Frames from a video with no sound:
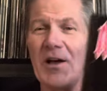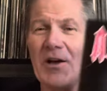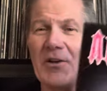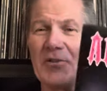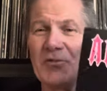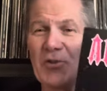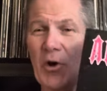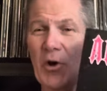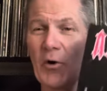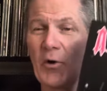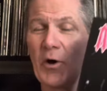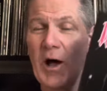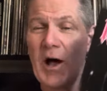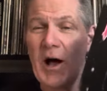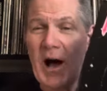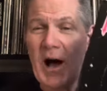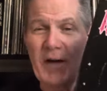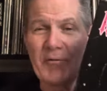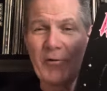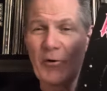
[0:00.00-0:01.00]
So
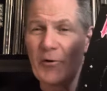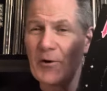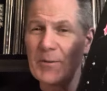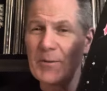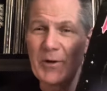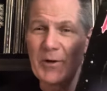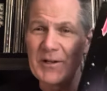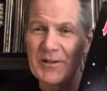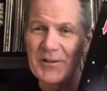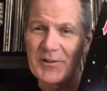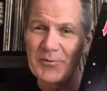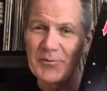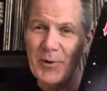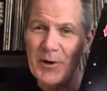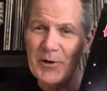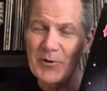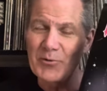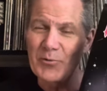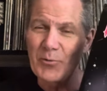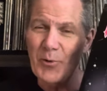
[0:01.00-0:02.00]
I've already played this
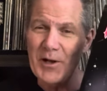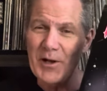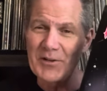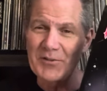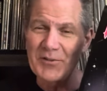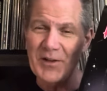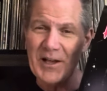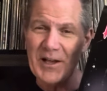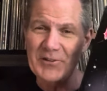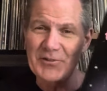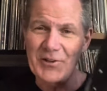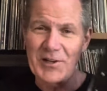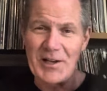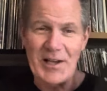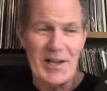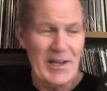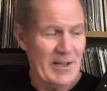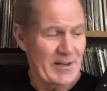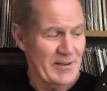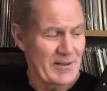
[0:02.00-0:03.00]
record twice, actually,
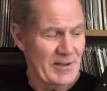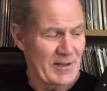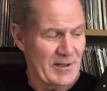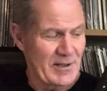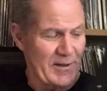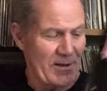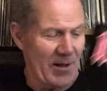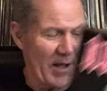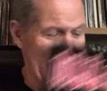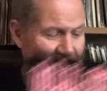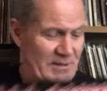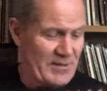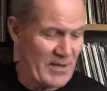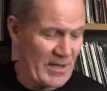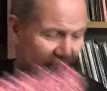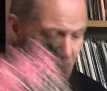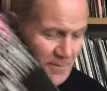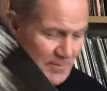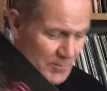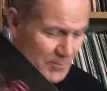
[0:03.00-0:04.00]
and uh, I
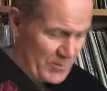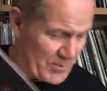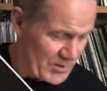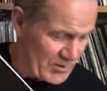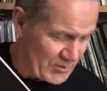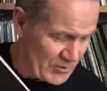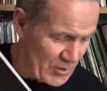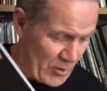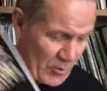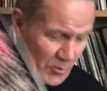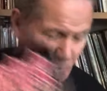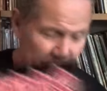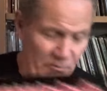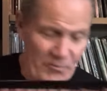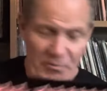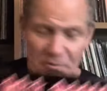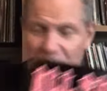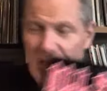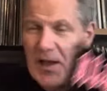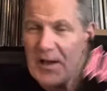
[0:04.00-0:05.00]
dig it. So
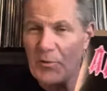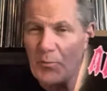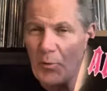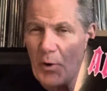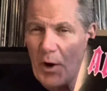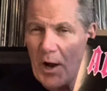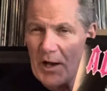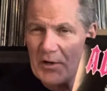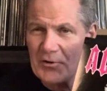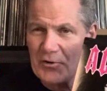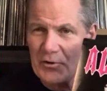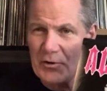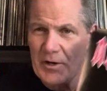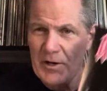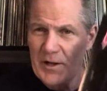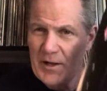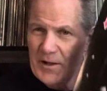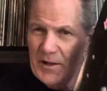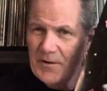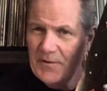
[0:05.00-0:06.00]
thank you, Roger.
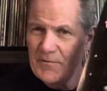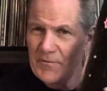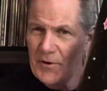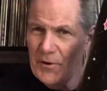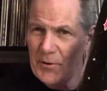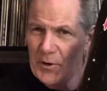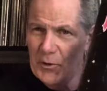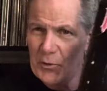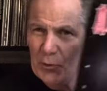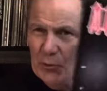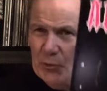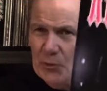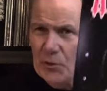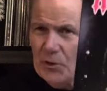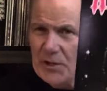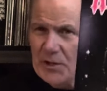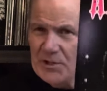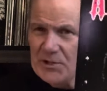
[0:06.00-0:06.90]
Very cool.